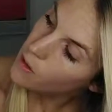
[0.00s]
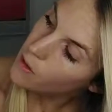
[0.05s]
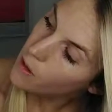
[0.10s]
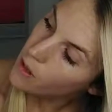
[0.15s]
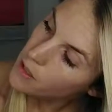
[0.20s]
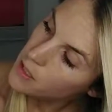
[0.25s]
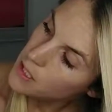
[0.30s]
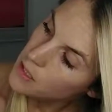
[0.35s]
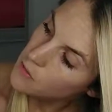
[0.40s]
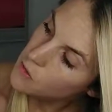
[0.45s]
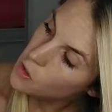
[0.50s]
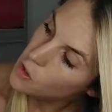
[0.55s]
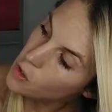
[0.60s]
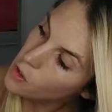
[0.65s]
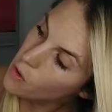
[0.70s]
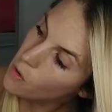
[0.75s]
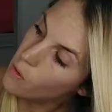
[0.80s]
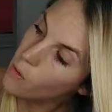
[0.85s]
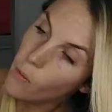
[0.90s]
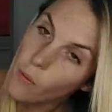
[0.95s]
lots of
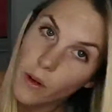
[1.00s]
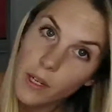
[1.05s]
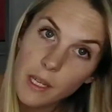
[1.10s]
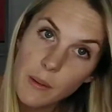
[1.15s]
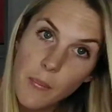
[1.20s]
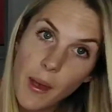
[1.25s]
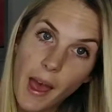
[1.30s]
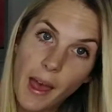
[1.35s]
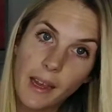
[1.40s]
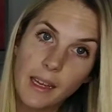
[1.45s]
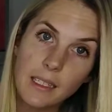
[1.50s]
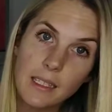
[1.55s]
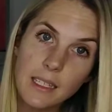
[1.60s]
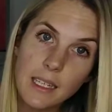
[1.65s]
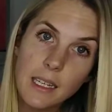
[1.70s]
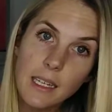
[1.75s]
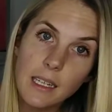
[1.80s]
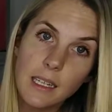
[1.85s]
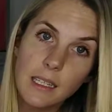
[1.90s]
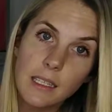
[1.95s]
sugar already packed
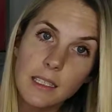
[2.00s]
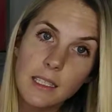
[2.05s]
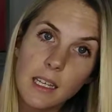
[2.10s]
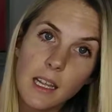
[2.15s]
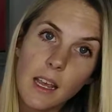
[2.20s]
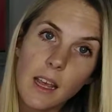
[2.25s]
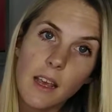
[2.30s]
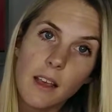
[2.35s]
in it.